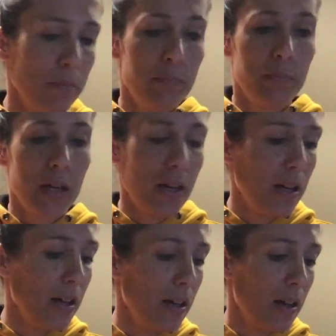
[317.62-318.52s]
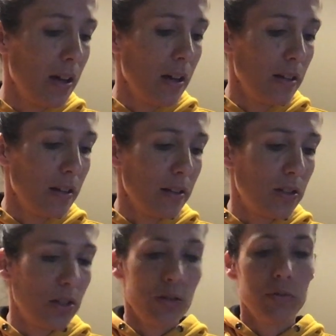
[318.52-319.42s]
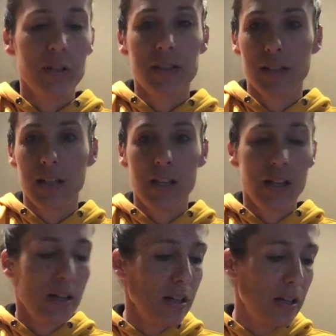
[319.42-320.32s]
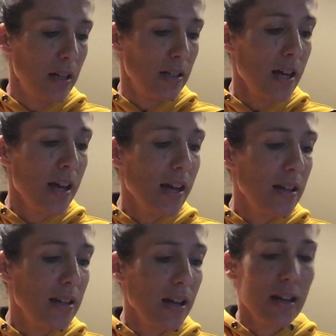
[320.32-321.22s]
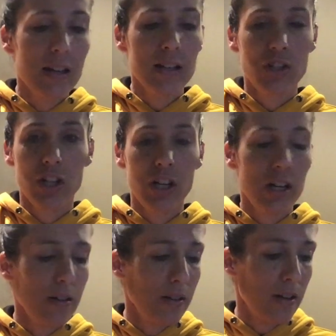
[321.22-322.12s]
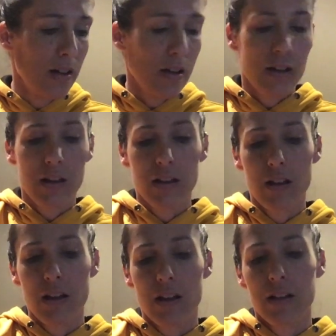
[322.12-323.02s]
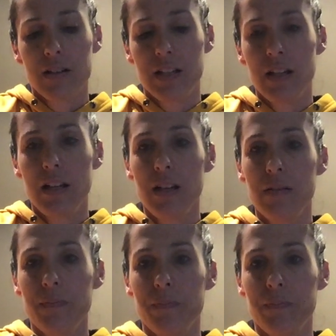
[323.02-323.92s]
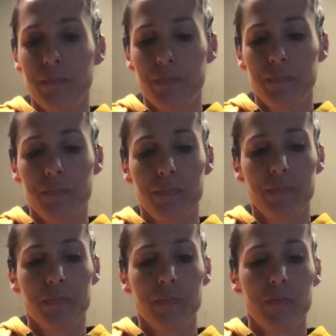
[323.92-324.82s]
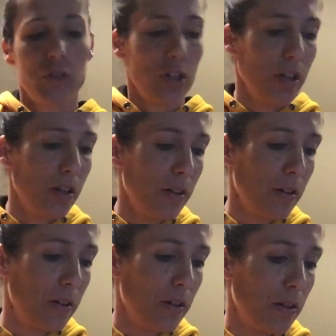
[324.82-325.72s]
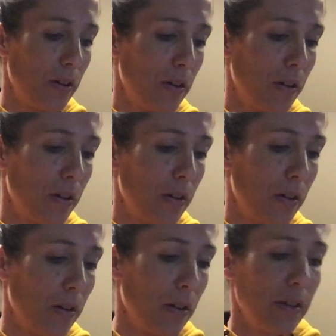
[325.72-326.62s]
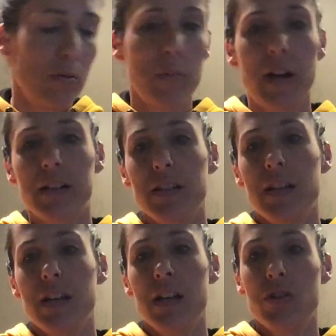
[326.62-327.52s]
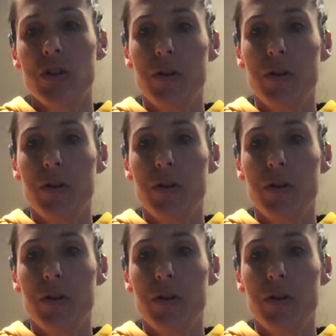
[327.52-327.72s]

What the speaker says: B to a C, yet not G, D, G, and then we're back to the intro.